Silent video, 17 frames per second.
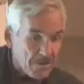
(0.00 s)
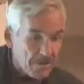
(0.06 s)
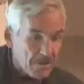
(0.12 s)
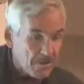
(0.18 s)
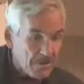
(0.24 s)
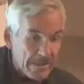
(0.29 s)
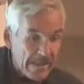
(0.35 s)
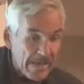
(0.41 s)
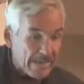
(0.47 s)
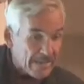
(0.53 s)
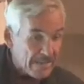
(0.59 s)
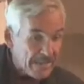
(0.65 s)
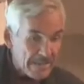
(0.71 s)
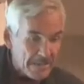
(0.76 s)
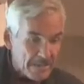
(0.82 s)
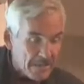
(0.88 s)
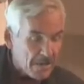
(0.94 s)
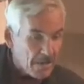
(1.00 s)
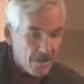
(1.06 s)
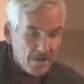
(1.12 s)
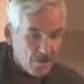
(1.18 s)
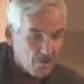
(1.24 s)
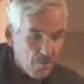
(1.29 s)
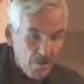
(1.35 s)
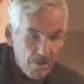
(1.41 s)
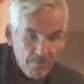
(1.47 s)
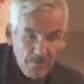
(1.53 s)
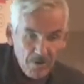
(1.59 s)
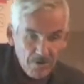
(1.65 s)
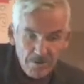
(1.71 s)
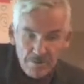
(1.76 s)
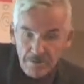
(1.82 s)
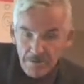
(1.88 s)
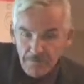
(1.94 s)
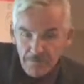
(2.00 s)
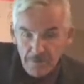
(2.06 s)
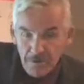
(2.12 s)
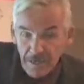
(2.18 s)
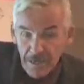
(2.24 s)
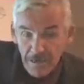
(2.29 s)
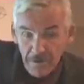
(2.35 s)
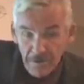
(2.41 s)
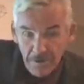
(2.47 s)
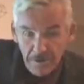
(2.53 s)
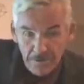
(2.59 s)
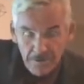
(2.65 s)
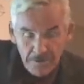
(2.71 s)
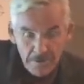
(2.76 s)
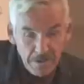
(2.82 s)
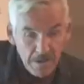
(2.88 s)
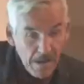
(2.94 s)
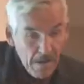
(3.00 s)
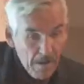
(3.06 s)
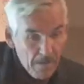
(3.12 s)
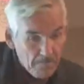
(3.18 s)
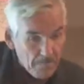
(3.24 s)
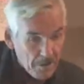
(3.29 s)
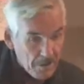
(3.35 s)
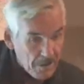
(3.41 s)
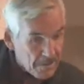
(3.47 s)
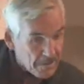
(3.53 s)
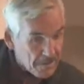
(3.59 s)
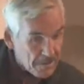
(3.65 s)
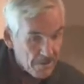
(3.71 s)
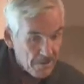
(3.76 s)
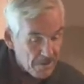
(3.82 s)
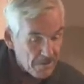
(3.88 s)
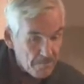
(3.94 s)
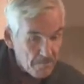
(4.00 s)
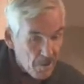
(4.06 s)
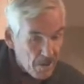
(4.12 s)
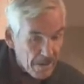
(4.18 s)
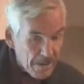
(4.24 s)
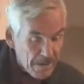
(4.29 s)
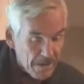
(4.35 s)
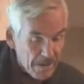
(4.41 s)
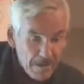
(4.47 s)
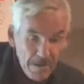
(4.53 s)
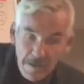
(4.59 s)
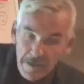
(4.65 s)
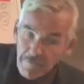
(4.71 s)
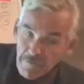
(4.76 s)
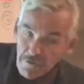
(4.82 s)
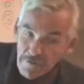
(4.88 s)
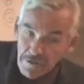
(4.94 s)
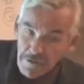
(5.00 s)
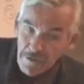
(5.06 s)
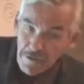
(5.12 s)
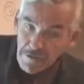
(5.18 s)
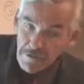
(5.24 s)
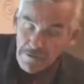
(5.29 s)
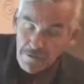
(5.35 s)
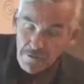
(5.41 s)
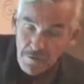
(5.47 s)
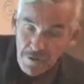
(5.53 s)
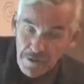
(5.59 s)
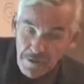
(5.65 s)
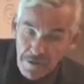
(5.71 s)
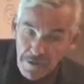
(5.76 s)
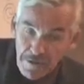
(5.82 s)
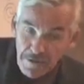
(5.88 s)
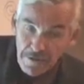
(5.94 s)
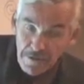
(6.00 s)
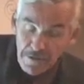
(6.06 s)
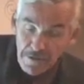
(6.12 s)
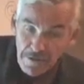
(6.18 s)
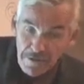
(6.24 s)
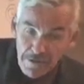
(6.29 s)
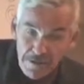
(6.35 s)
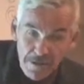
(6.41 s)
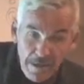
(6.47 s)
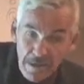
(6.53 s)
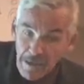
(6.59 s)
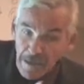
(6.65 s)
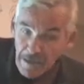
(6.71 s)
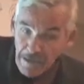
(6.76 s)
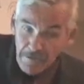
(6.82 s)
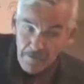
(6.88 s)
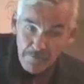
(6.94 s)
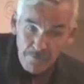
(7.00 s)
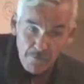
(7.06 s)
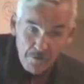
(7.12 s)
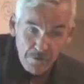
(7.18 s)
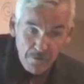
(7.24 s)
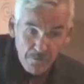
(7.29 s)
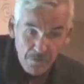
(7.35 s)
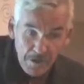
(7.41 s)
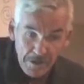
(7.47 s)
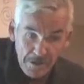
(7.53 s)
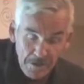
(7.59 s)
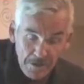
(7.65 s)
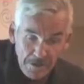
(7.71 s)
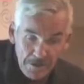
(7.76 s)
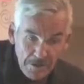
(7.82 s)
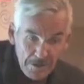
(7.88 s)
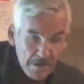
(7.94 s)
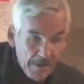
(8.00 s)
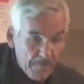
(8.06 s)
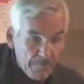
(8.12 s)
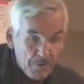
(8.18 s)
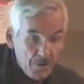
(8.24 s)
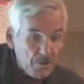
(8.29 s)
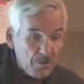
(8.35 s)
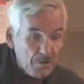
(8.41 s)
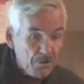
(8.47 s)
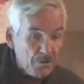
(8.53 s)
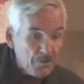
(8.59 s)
to study at least 1,200 different characters. But in studying Maya, if you study the 20-day signs and the four directions, you,